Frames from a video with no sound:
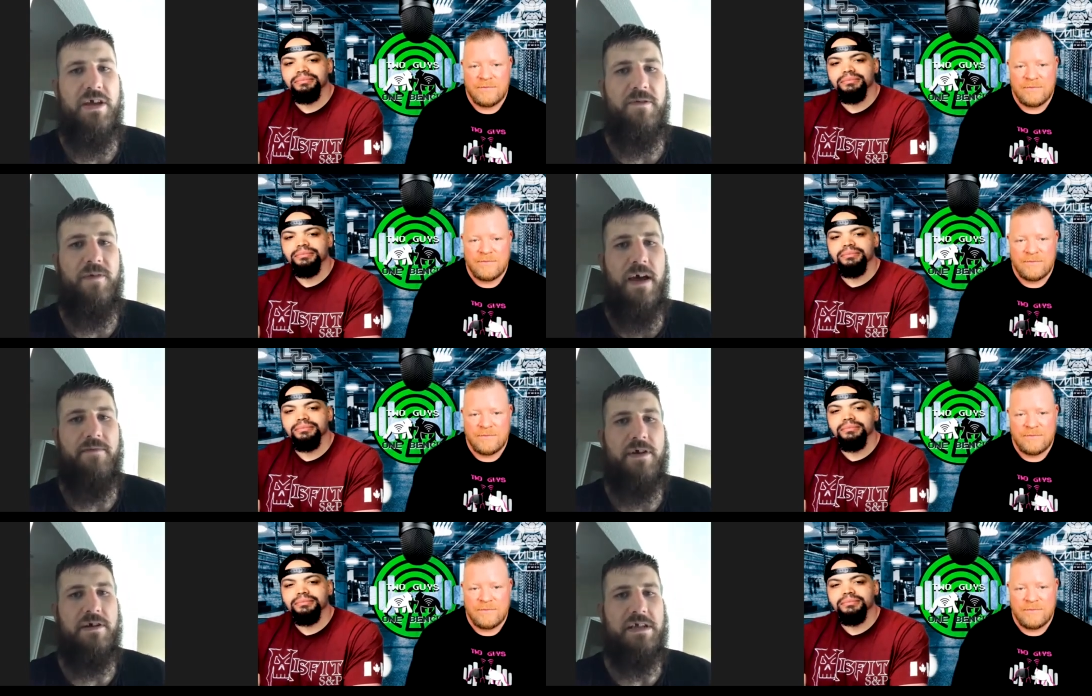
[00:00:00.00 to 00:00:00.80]
Speaker 1: in five
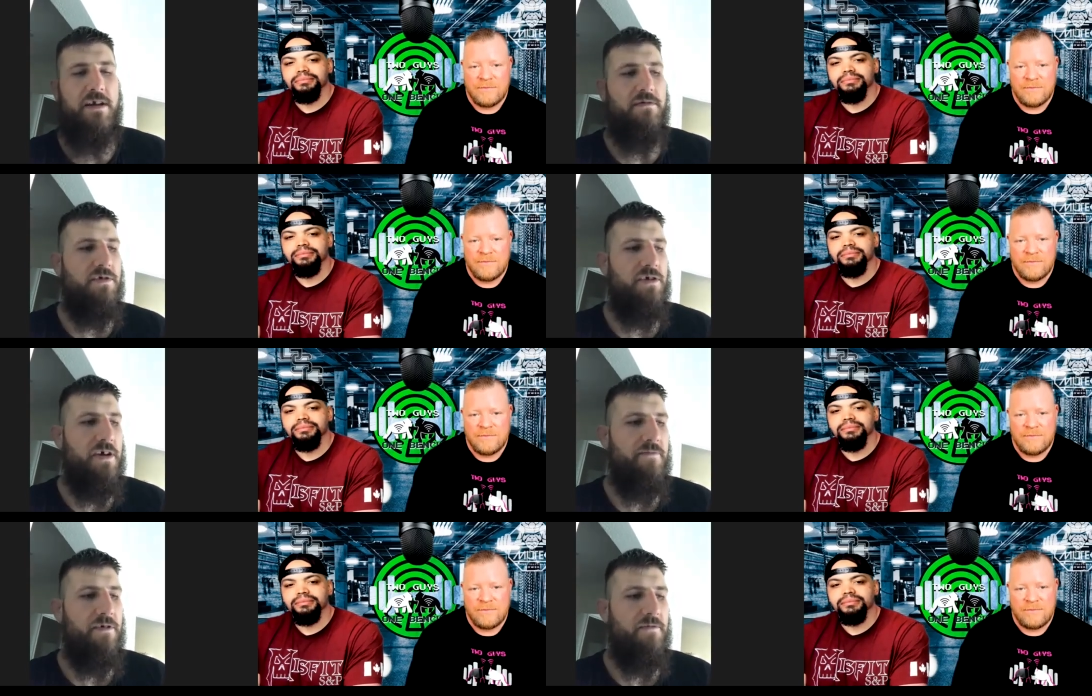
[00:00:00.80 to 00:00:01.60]
years, I don't really
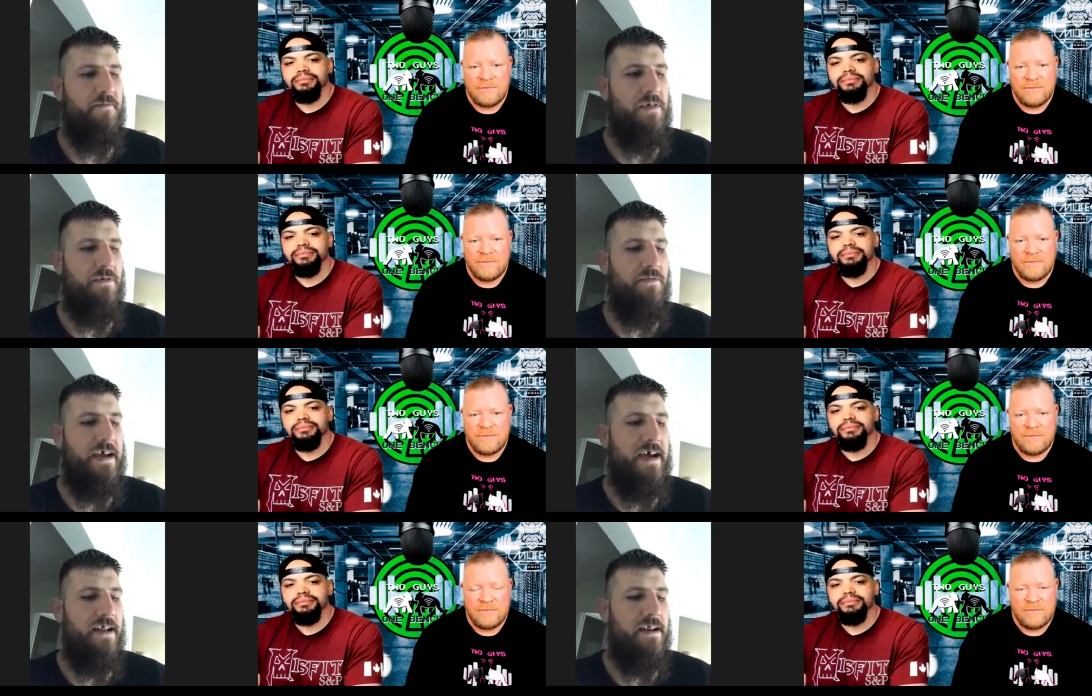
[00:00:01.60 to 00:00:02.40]
ever feel
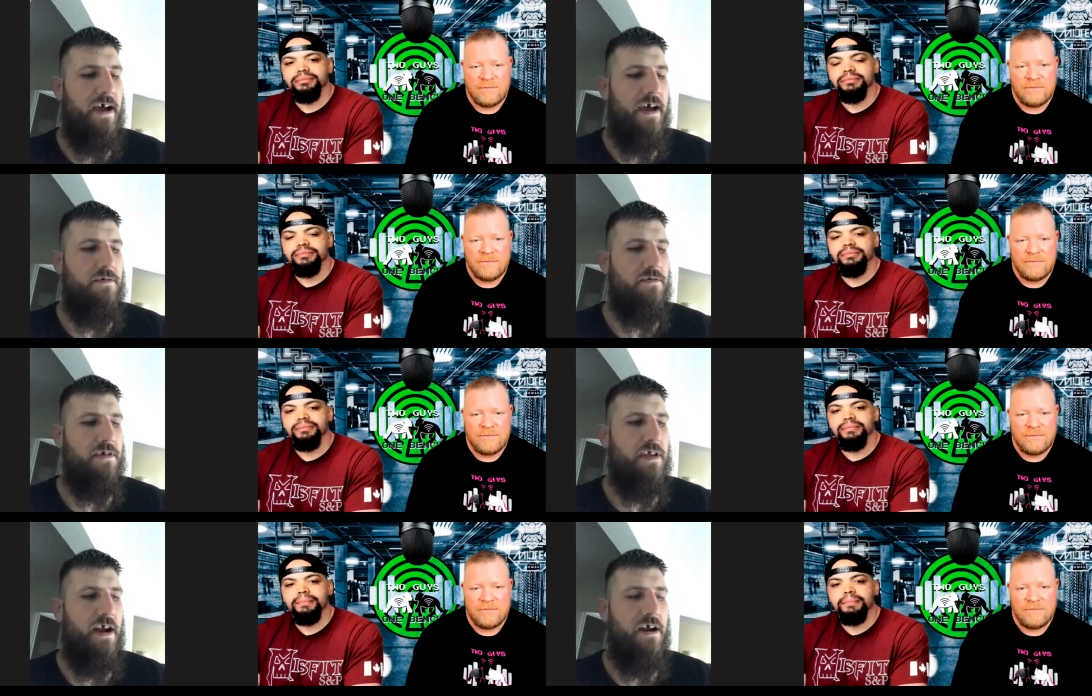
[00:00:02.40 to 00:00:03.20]
that. I don't
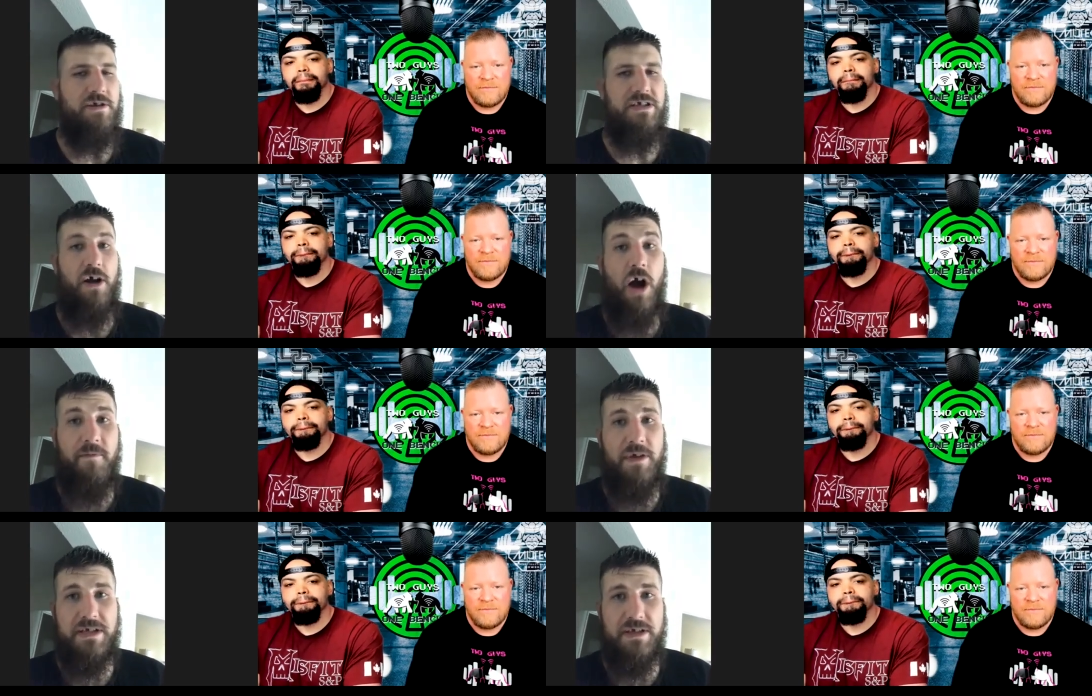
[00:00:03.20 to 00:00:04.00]
care. And you said,
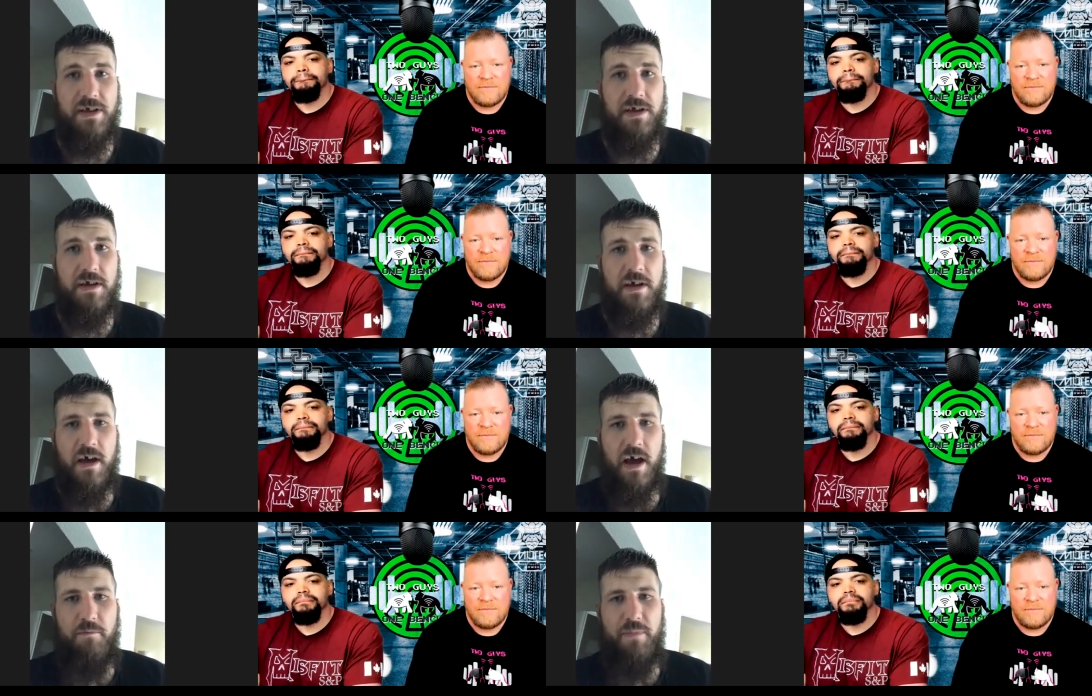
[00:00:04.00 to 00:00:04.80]
obviously,
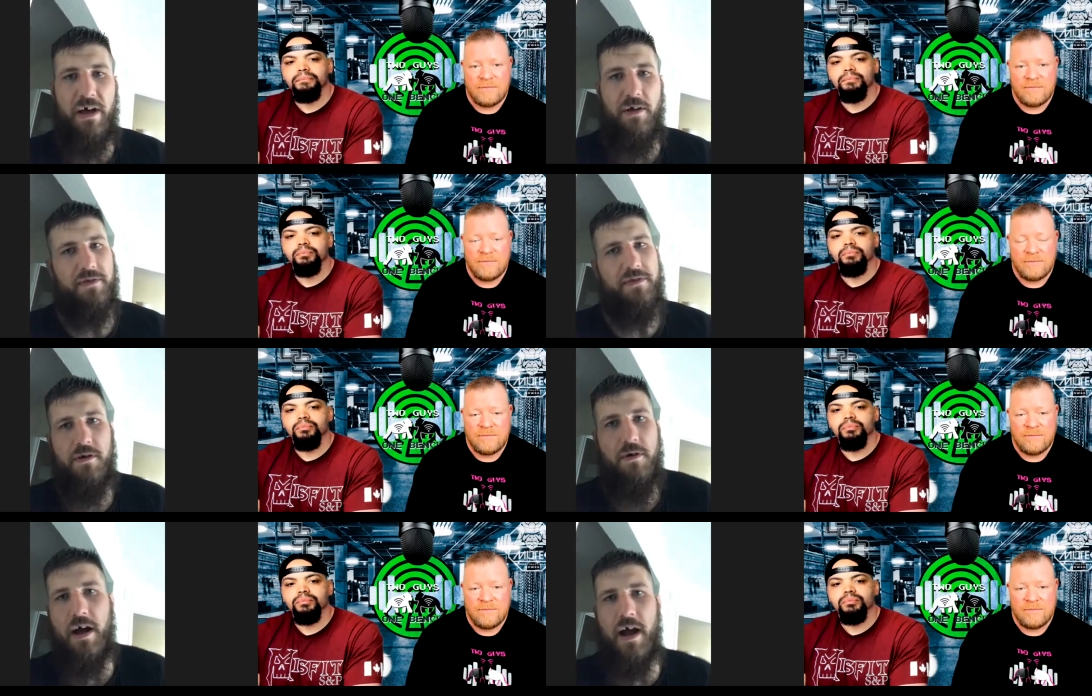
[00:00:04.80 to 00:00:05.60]
a belt.
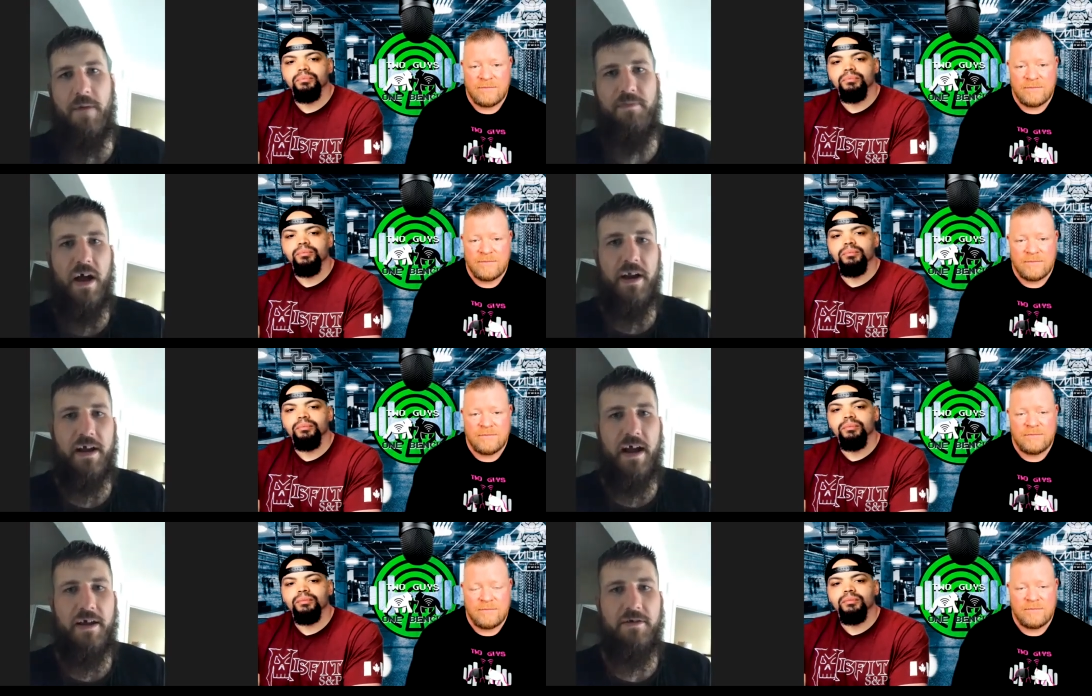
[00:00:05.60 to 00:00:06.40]
No, I, am not a
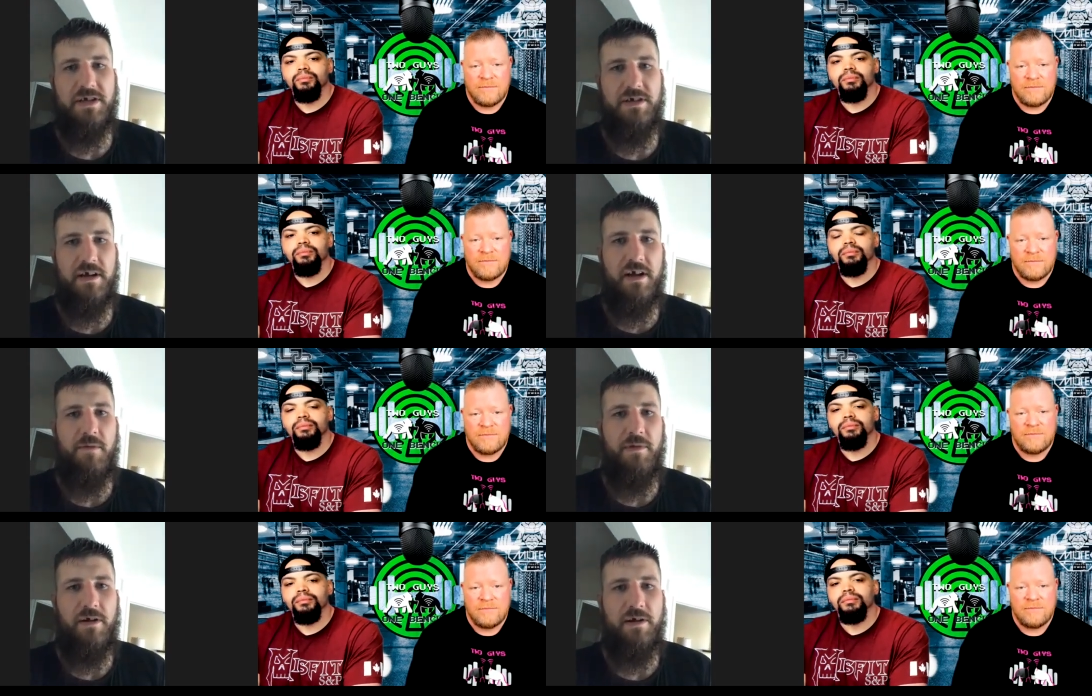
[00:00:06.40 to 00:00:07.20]
guy who's going to come
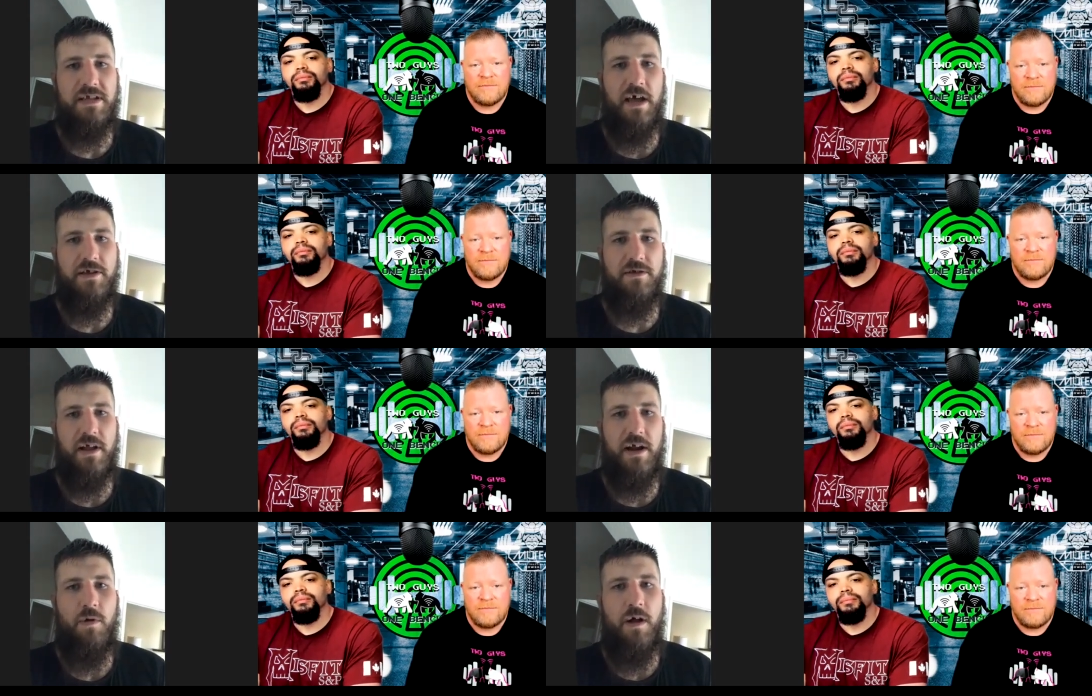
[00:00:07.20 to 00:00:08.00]
here and tell you that
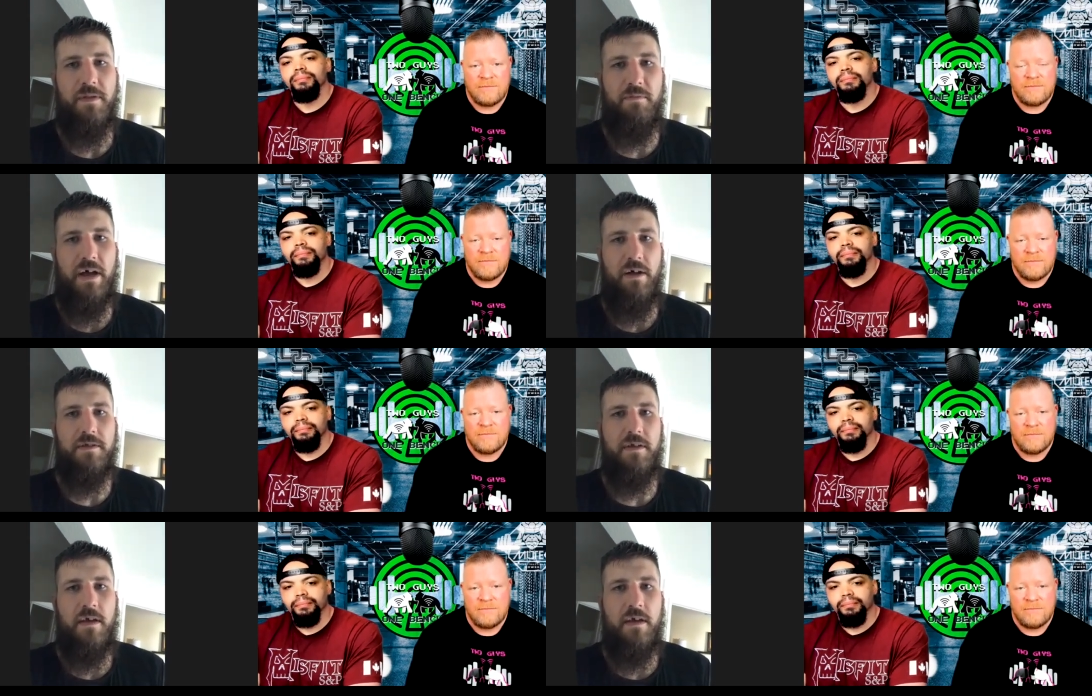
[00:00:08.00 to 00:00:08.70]
I want the belt.